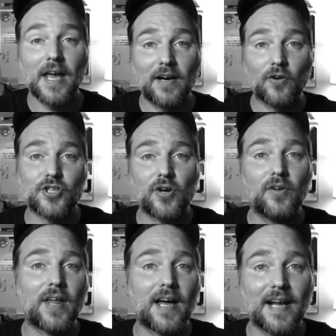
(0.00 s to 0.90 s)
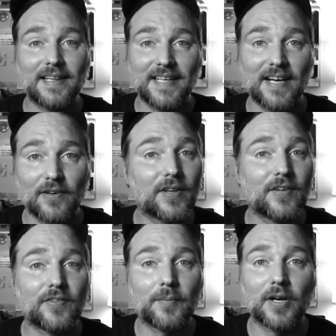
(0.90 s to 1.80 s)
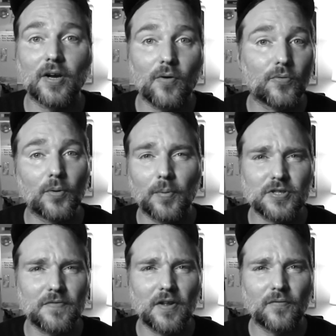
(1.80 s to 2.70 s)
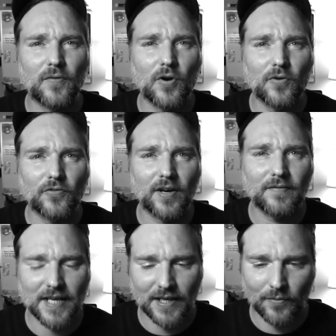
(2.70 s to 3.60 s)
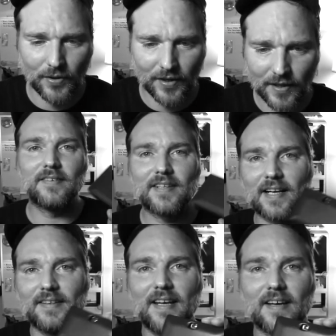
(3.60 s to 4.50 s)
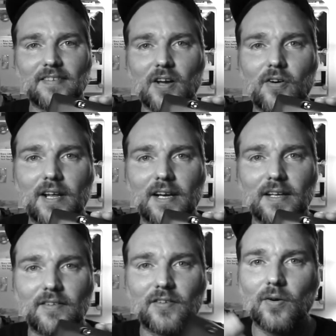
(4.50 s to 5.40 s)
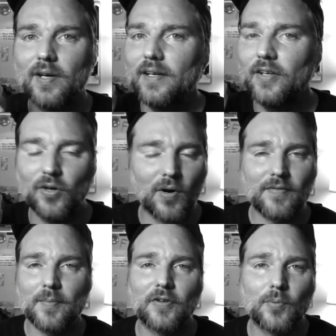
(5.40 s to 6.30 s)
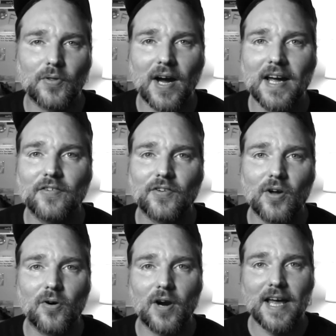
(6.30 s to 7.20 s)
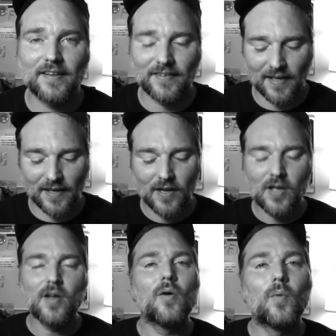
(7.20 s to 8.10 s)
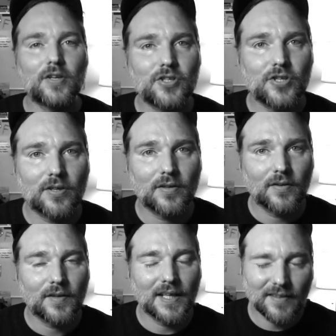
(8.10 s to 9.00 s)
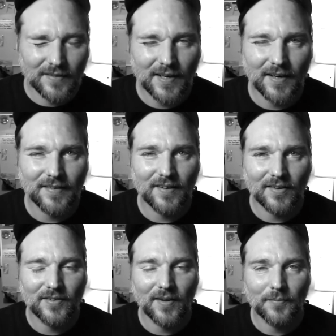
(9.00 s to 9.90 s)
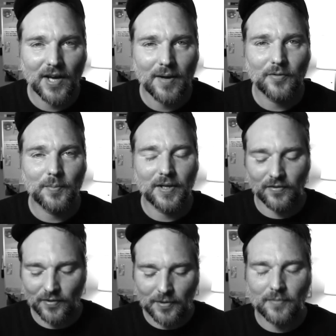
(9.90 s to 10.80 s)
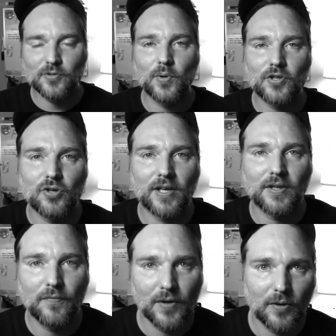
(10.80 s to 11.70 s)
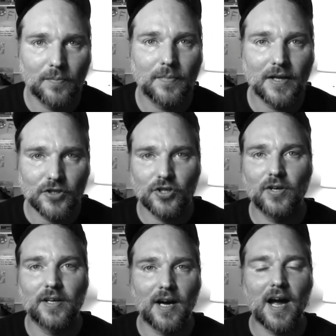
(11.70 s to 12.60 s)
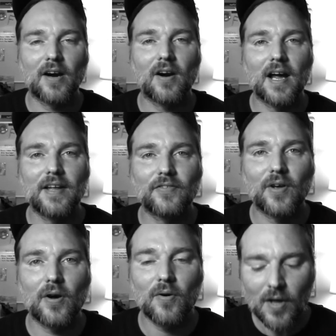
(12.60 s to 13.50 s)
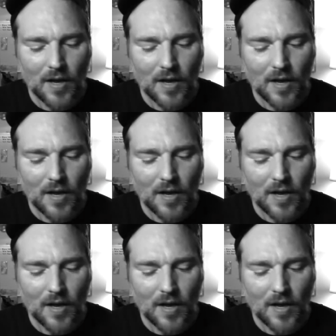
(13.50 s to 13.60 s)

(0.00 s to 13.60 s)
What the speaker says: And I'll show you that at the end of this. I'm gonna go through a bunch of other photos that I've taken with it. It's got a DX code in it, so you don't have to mess with ISO or ASA, which that does kind of suck sometimes because sometimes you want to trick the film and shoot at a higher ISO.